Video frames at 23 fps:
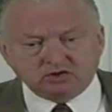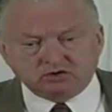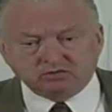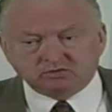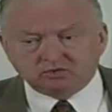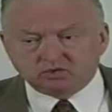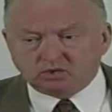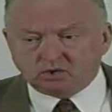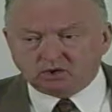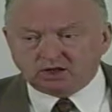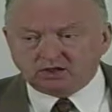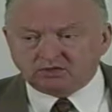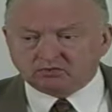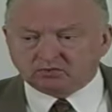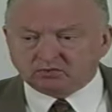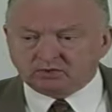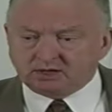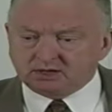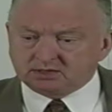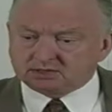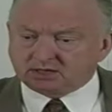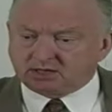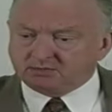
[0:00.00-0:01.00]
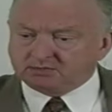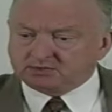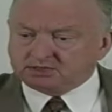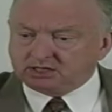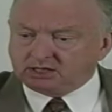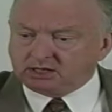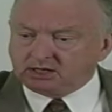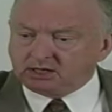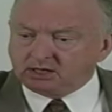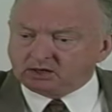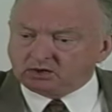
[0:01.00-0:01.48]
of 23 is I'm
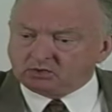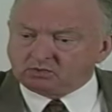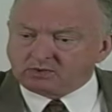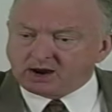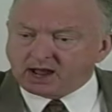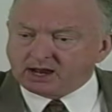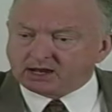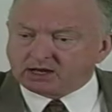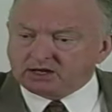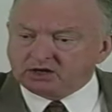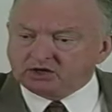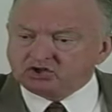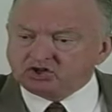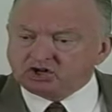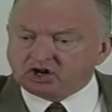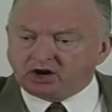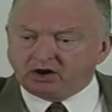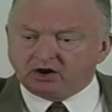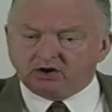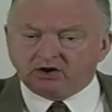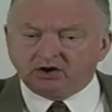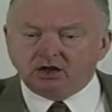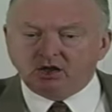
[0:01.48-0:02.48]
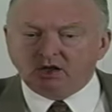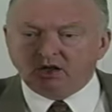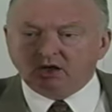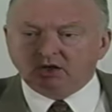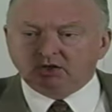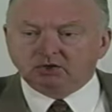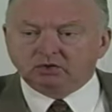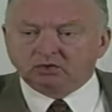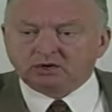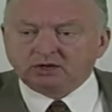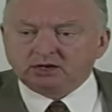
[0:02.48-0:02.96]
sitting in a rocking chair,
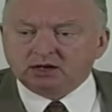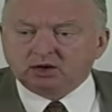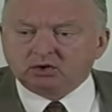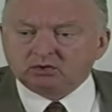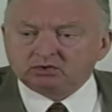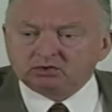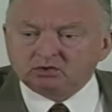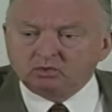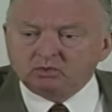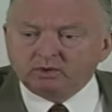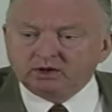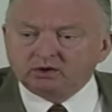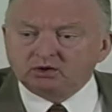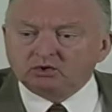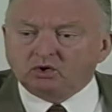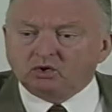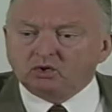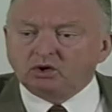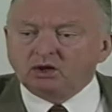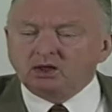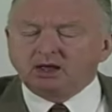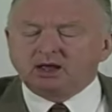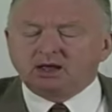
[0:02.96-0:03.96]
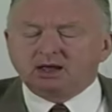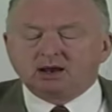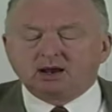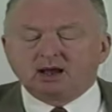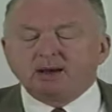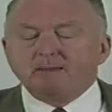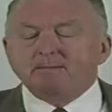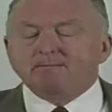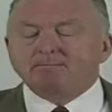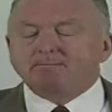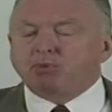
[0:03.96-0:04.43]
looking out the window, and
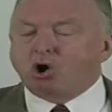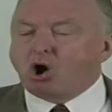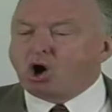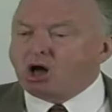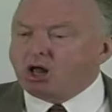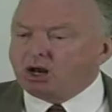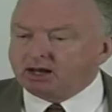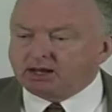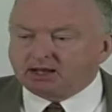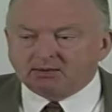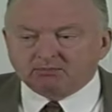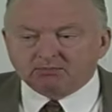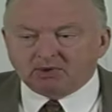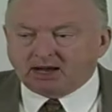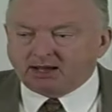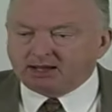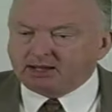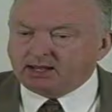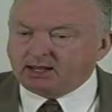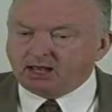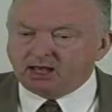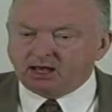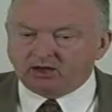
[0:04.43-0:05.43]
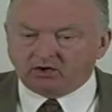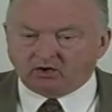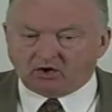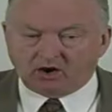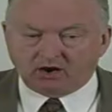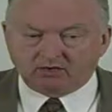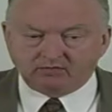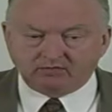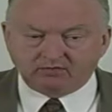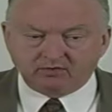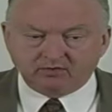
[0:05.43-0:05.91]
I'm bawling my head
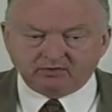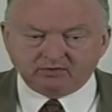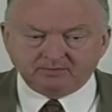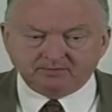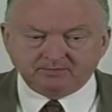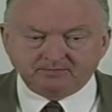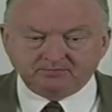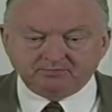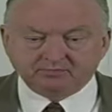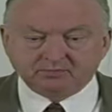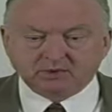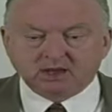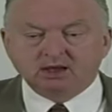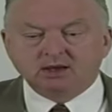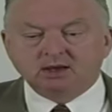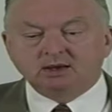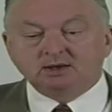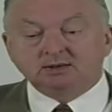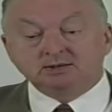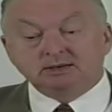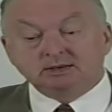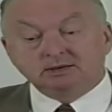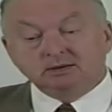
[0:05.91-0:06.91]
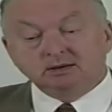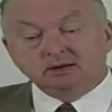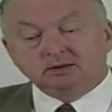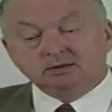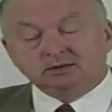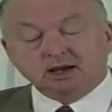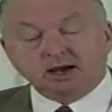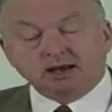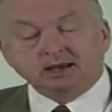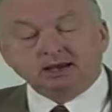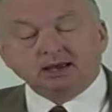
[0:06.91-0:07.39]
off.
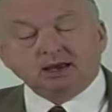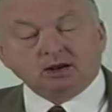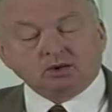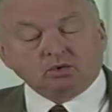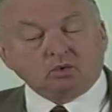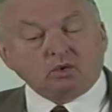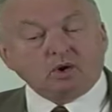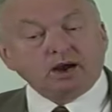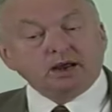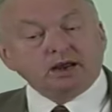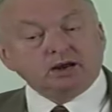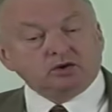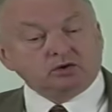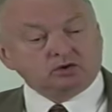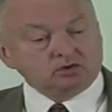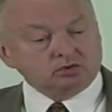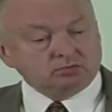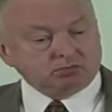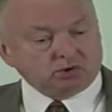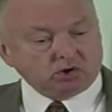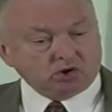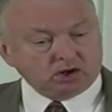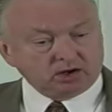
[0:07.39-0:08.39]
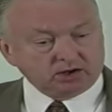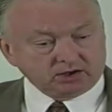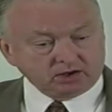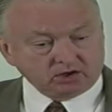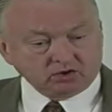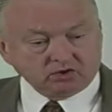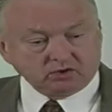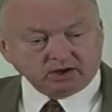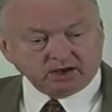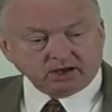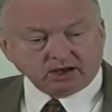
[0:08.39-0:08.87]
Diane, why are you bawling
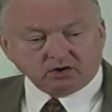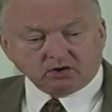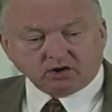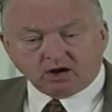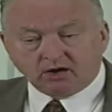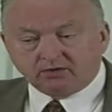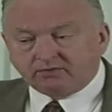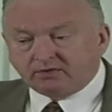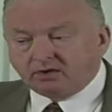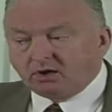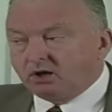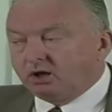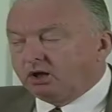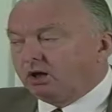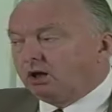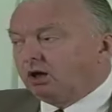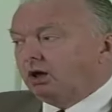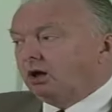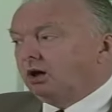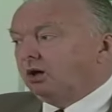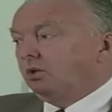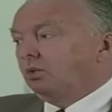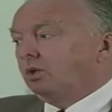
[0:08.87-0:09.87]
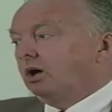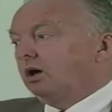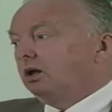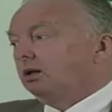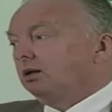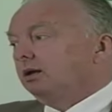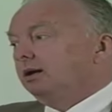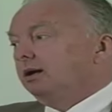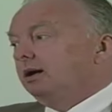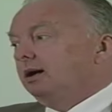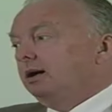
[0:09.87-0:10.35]
your head off?
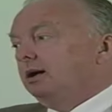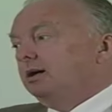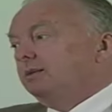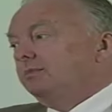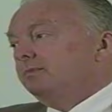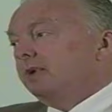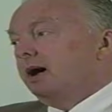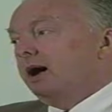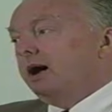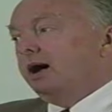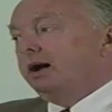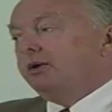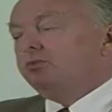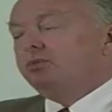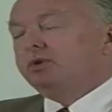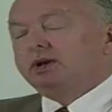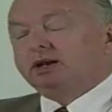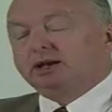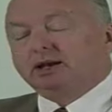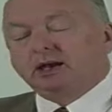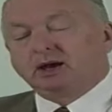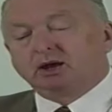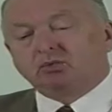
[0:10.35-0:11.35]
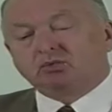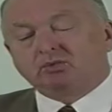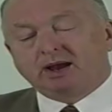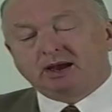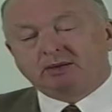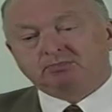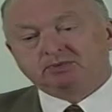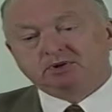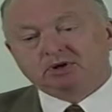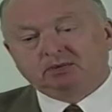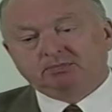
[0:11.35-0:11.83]
Well, I really got
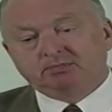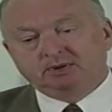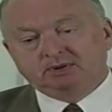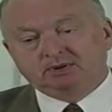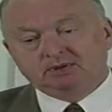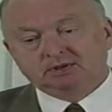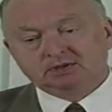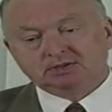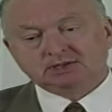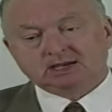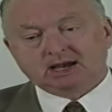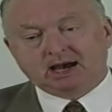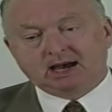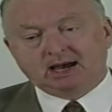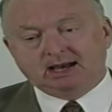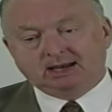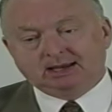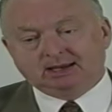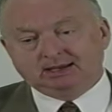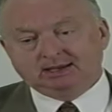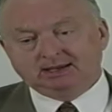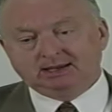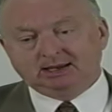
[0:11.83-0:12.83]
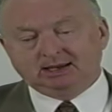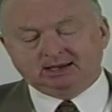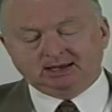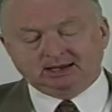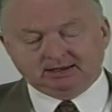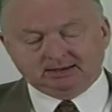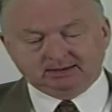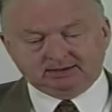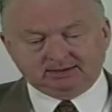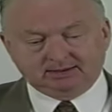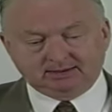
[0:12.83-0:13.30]
wrapped up in this guy,
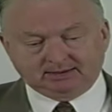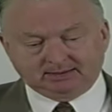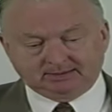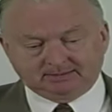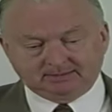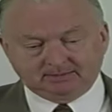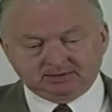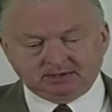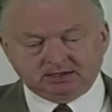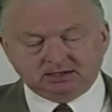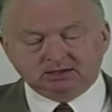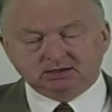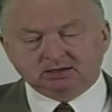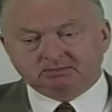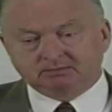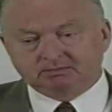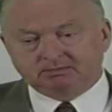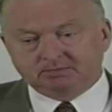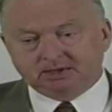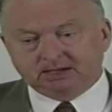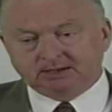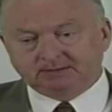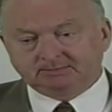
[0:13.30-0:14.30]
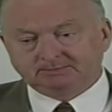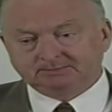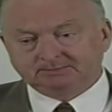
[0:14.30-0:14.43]
and he dumped me.